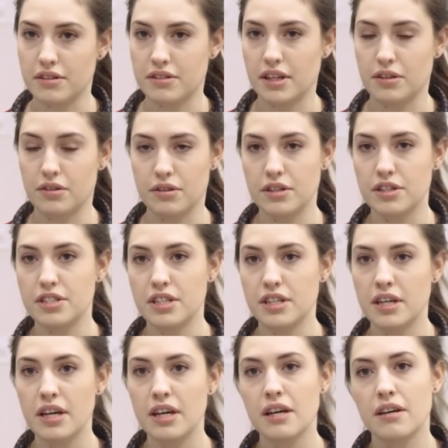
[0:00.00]

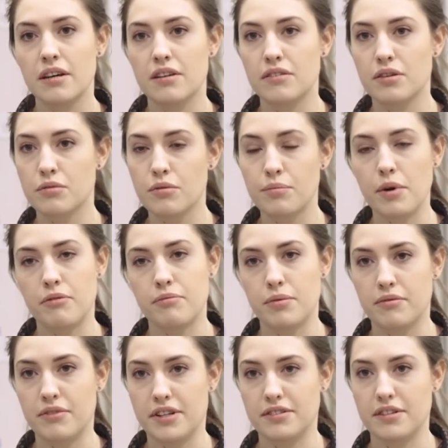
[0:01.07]
Technology in the group of
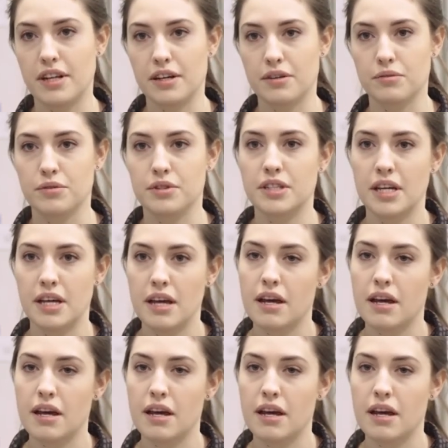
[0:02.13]
Professor Langgut,